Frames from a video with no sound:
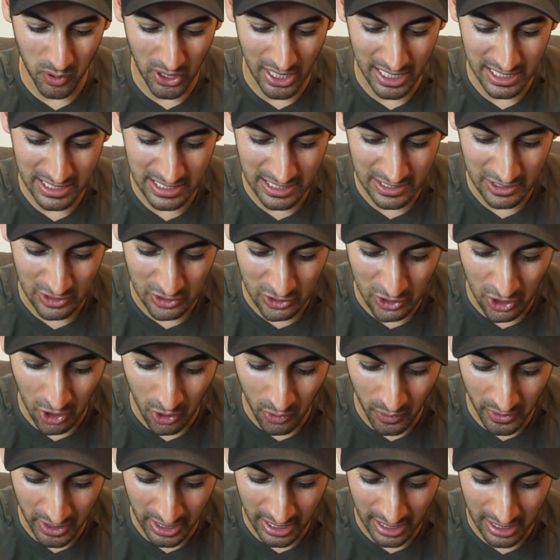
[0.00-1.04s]
process is
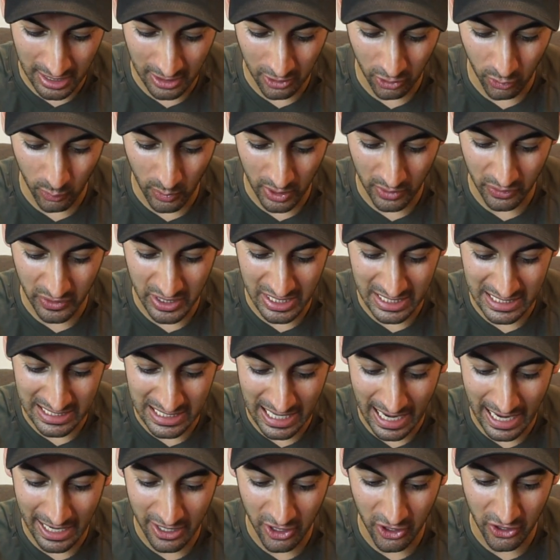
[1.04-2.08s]
going on throughout the
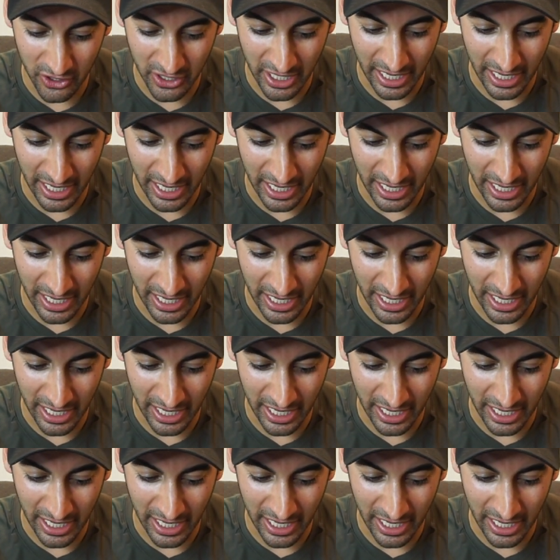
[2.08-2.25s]
entire